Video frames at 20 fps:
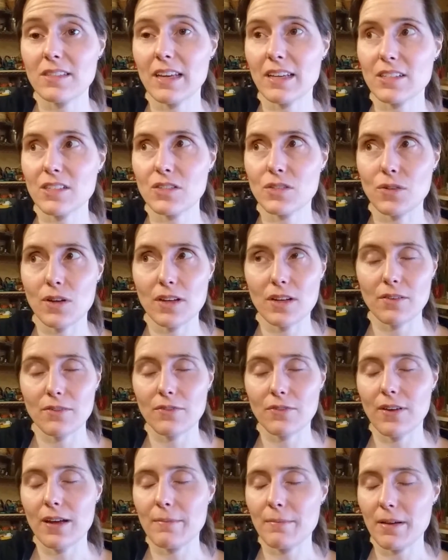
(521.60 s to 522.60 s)
I just try to
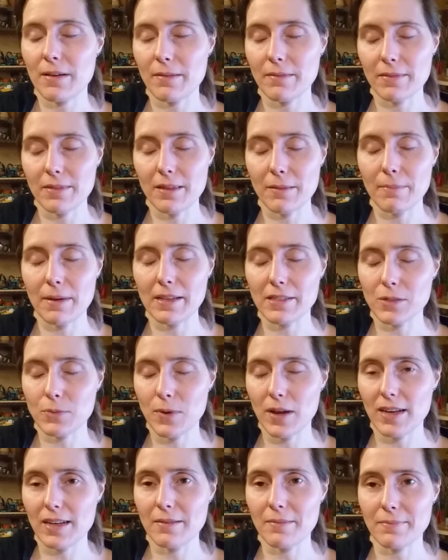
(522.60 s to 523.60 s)
find the best
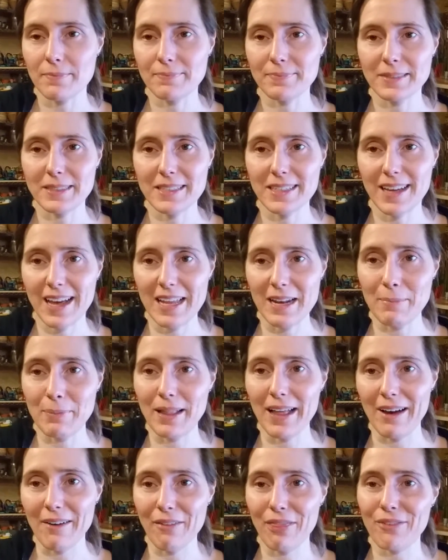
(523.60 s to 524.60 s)
way to kind of
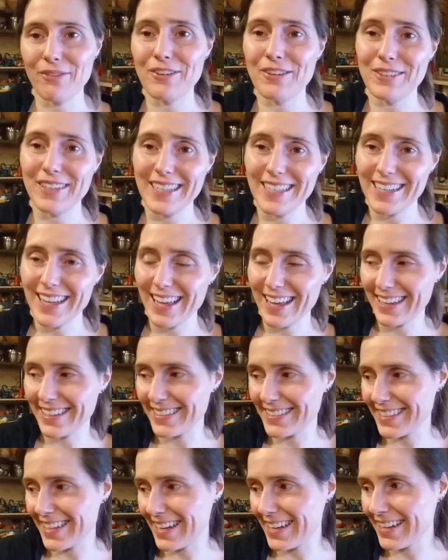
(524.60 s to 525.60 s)
plow through it,
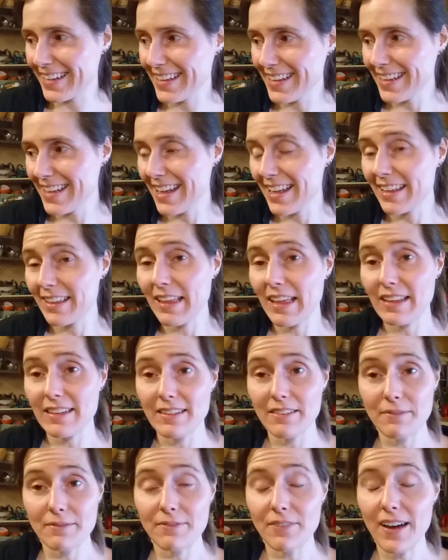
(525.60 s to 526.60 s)

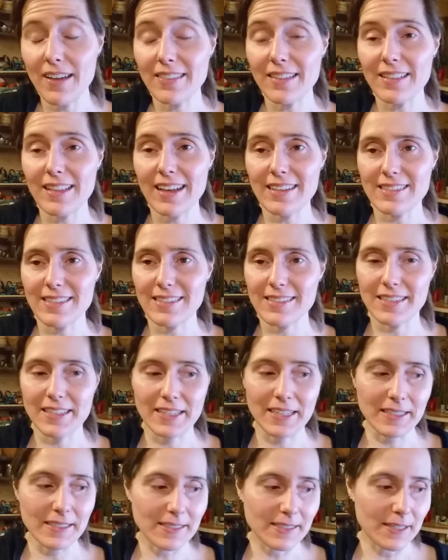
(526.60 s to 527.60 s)
and find the lessons in
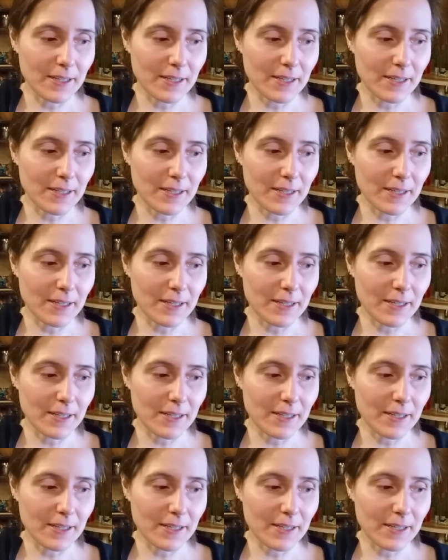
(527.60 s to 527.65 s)
it.